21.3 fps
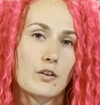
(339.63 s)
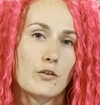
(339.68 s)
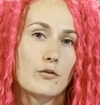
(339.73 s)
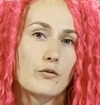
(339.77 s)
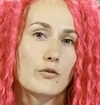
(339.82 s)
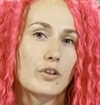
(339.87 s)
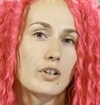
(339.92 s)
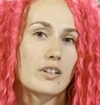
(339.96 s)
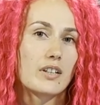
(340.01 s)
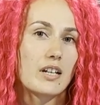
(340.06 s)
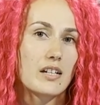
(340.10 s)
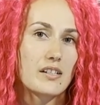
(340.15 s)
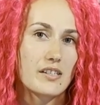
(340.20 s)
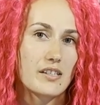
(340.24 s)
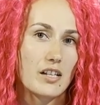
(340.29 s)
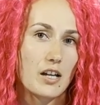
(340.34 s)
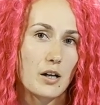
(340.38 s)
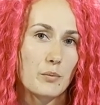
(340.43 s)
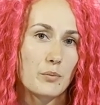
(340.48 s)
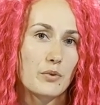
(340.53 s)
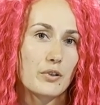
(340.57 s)
For
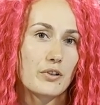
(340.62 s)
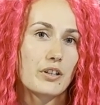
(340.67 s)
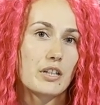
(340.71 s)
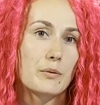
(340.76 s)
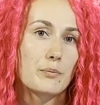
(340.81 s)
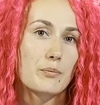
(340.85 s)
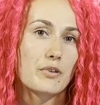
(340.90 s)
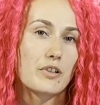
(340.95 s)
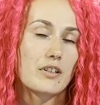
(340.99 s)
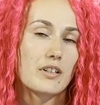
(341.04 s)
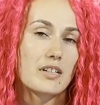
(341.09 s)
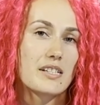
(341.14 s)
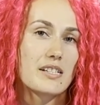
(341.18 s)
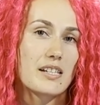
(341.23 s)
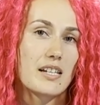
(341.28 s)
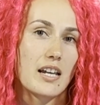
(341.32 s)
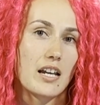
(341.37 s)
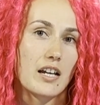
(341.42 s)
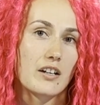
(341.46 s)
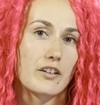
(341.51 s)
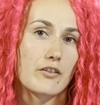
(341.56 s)
desktop, you typically see
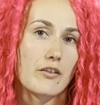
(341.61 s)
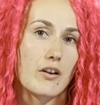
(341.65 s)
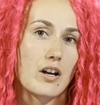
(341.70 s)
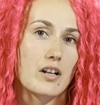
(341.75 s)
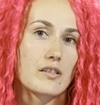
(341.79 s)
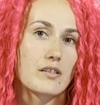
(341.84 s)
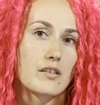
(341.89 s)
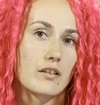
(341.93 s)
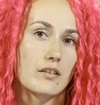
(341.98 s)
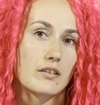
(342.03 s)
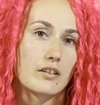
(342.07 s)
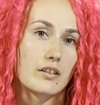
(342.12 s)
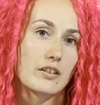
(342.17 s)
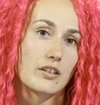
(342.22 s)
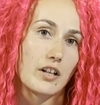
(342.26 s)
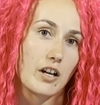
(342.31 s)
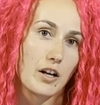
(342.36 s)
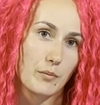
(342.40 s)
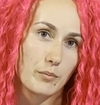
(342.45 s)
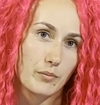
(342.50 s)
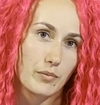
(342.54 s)
anchor ads on the
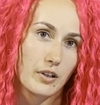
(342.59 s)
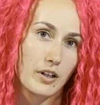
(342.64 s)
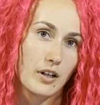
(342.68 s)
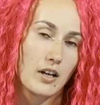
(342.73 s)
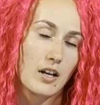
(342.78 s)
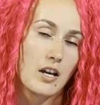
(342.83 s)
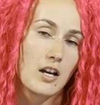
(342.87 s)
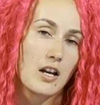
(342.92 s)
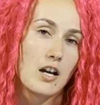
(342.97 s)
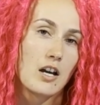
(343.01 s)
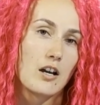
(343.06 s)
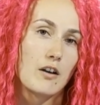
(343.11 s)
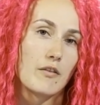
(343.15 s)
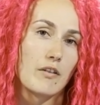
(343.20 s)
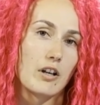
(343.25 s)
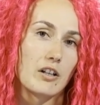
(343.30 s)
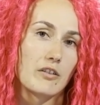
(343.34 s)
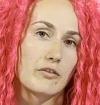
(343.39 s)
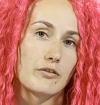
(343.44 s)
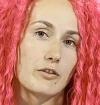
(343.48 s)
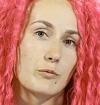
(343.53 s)
top,
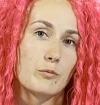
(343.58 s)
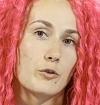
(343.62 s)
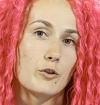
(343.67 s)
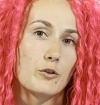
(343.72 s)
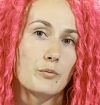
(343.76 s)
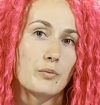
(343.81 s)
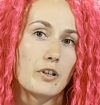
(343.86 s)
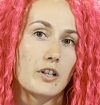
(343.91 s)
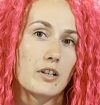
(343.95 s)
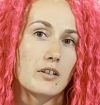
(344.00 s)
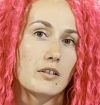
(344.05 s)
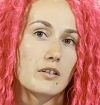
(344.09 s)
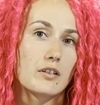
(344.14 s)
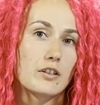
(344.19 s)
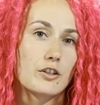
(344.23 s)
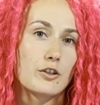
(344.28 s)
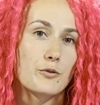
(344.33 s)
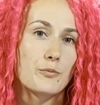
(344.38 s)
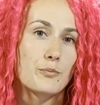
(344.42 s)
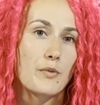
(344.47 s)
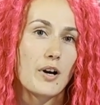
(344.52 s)
while for mobile,
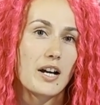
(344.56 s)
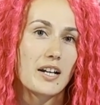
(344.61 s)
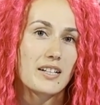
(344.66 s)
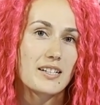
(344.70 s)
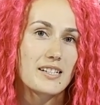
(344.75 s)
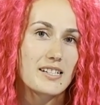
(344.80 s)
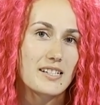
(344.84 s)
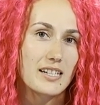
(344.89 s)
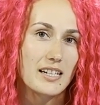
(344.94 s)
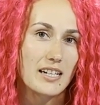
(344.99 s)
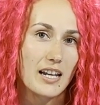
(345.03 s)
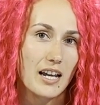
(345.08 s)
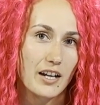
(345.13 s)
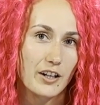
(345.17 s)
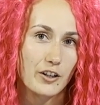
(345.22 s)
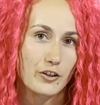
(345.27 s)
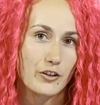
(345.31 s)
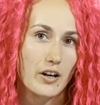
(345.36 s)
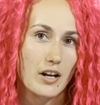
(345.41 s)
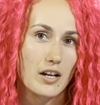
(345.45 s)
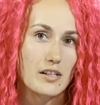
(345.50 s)
you might see
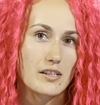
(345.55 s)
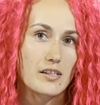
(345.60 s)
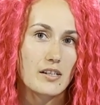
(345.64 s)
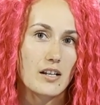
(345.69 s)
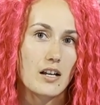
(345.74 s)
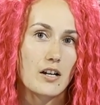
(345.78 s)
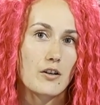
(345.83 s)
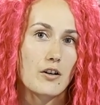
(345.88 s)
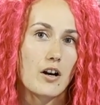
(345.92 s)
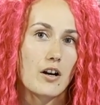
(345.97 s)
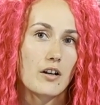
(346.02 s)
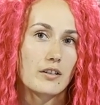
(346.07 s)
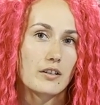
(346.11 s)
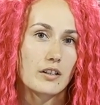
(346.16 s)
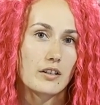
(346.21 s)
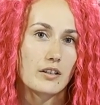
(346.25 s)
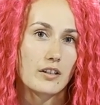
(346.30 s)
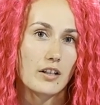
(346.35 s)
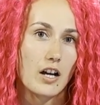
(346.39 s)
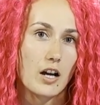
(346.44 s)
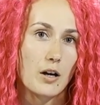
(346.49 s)
anchor ads on the
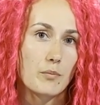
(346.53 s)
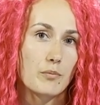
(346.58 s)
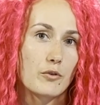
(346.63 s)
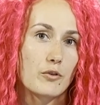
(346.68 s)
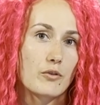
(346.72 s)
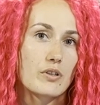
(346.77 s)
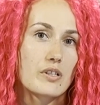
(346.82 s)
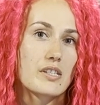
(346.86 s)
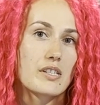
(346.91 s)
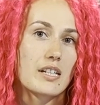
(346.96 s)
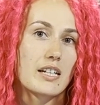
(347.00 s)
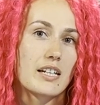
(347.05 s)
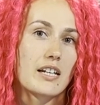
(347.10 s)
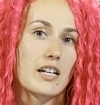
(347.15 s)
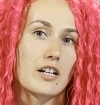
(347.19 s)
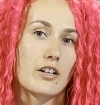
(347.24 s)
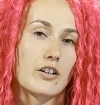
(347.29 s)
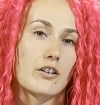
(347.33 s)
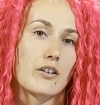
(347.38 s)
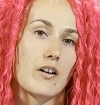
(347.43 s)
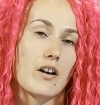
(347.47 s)
top or sticky
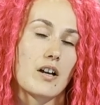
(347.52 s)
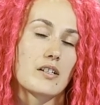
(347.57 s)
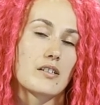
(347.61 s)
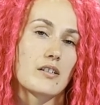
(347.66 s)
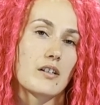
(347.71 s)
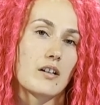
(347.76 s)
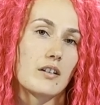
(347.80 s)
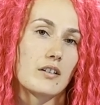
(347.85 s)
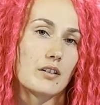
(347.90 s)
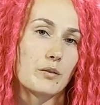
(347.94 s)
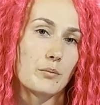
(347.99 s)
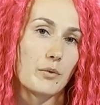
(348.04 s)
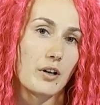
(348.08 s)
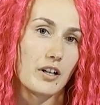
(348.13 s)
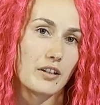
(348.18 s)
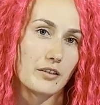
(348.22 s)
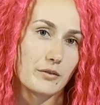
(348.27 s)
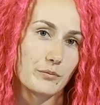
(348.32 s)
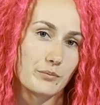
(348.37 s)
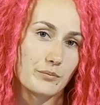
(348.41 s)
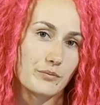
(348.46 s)
anchor ads on the
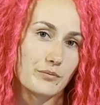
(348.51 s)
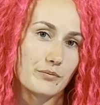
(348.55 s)
bottom.